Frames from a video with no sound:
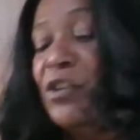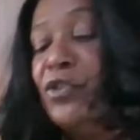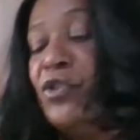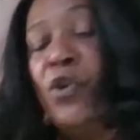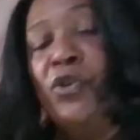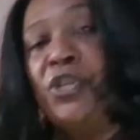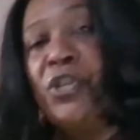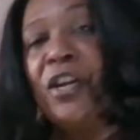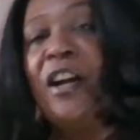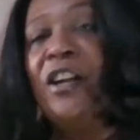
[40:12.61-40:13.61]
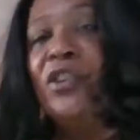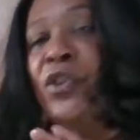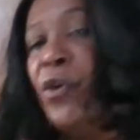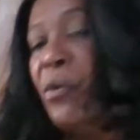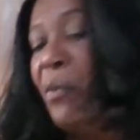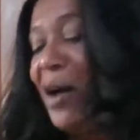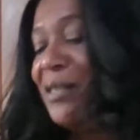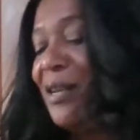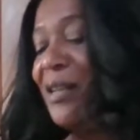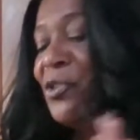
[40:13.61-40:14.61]
No sugar, no
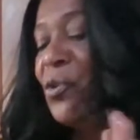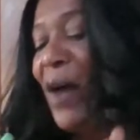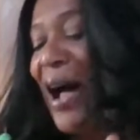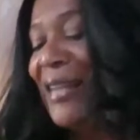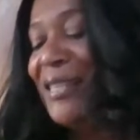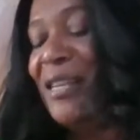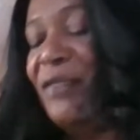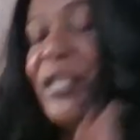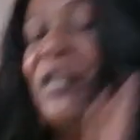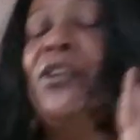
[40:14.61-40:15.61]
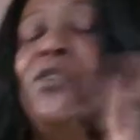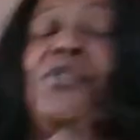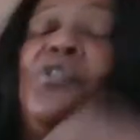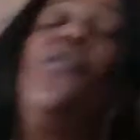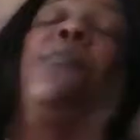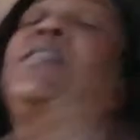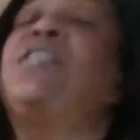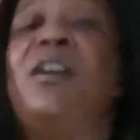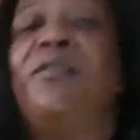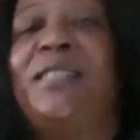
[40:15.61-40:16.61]
water, no additives, no
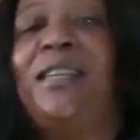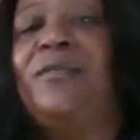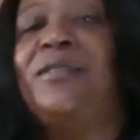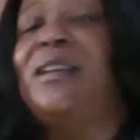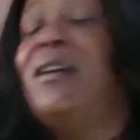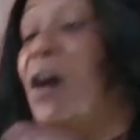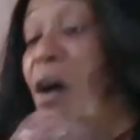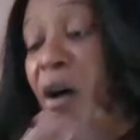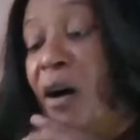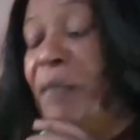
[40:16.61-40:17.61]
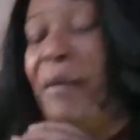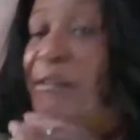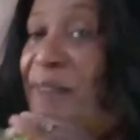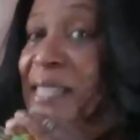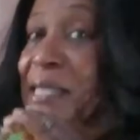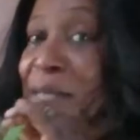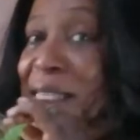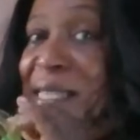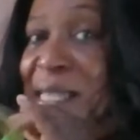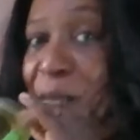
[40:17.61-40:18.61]
preservatives. All my vitamin
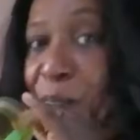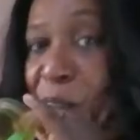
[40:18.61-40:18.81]
C.